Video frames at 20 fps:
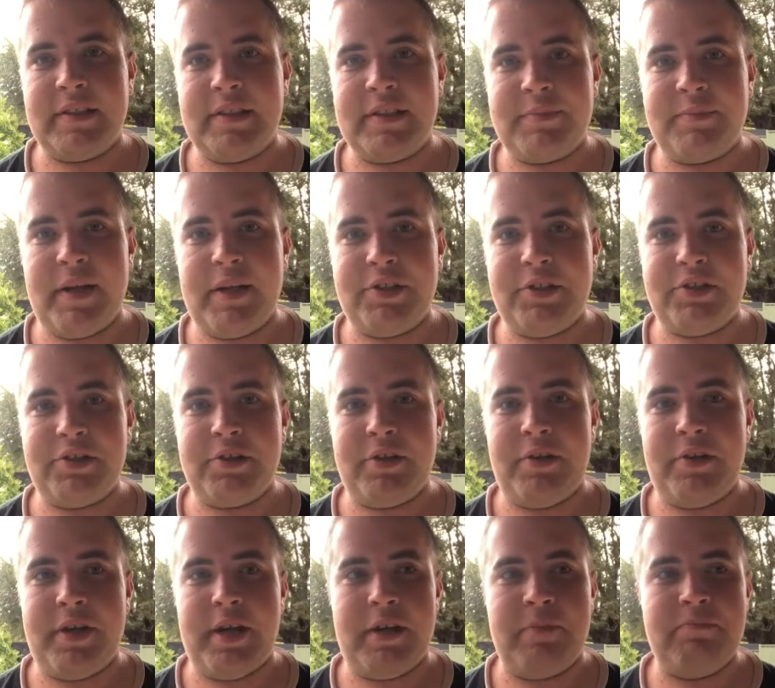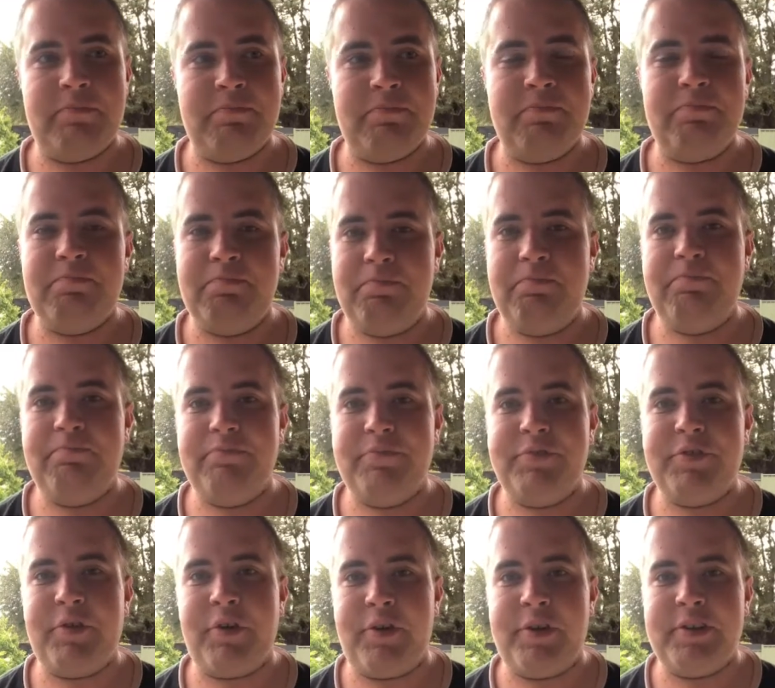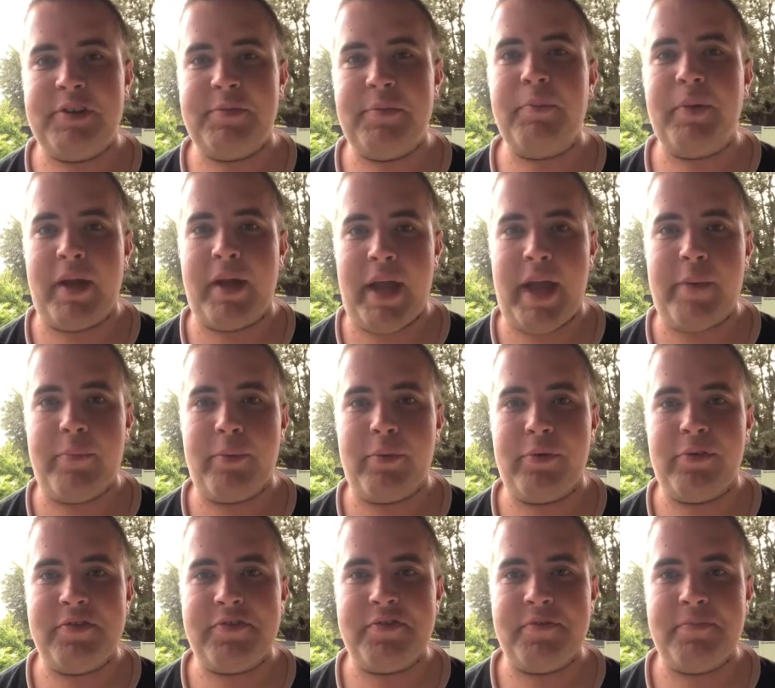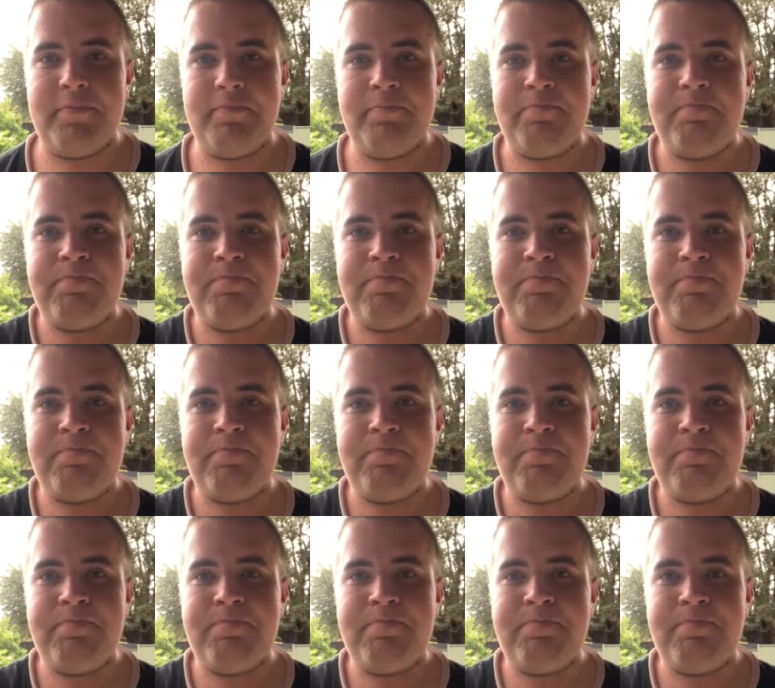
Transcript: in this match. So yeah, Titans by 8 points.